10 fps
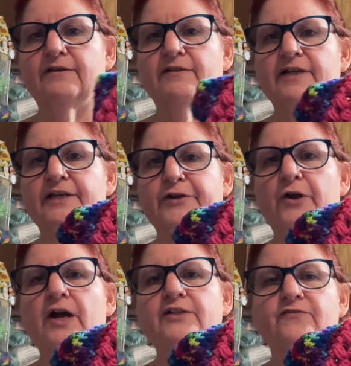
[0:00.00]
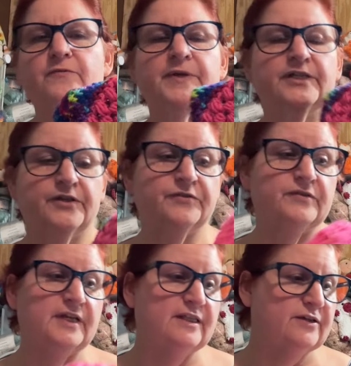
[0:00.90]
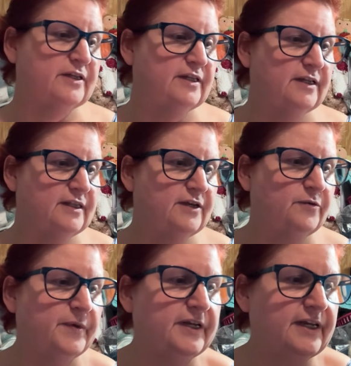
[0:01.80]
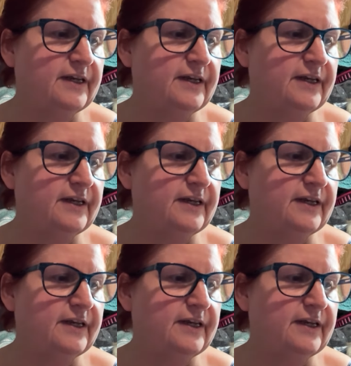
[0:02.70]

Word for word: looking across from each other it looked a little bit